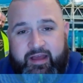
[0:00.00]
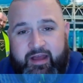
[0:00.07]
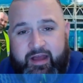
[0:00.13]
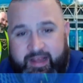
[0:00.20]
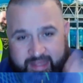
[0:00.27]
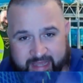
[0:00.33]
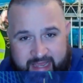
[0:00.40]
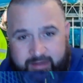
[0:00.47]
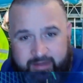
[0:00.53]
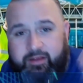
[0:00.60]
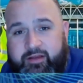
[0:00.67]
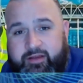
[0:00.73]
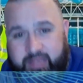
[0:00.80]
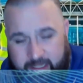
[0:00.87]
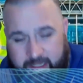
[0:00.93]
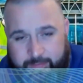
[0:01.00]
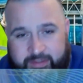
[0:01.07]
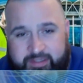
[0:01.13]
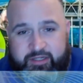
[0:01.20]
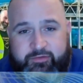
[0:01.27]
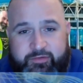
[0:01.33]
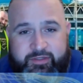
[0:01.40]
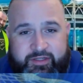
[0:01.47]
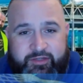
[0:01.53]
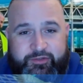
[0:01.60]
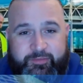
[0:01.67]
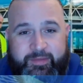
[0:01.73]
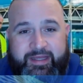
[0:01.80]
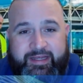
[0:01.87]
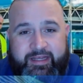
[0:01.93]
Again, keep in touch with
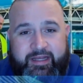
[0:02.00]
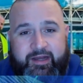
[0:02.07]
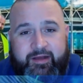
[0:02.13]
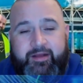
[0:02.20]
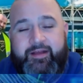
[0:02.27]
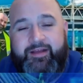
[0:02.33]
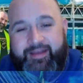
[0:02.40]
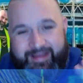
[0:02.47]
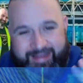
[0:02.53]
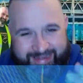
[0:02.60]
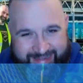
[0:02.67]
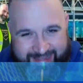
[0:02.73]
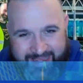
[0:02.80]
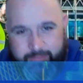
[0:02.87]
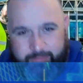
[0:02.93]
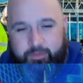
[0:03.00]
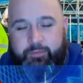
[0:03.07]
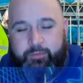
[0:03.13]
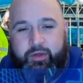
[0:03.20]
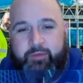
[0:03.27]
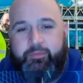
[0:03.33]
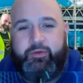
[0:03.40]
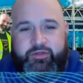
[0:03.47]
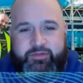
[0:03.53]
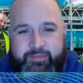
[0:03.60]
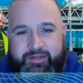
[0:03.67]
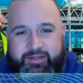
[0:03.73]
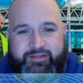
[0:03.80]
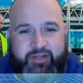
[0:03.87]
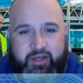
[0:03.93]
social media. Again, we'll put
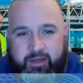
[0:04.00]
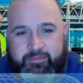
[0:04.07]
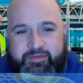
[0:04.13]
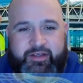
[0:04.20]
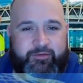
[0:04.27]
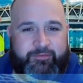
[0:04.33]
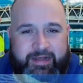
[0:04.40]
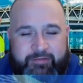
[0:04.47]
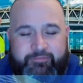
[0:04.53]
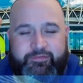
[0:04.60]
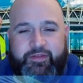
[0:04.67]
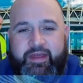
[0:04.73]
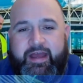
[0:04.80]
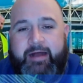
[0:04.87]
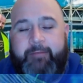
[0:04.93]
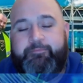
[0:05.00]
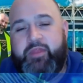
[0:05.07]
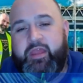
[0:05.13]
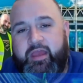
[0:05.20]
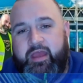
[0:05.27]
approximate times around for that.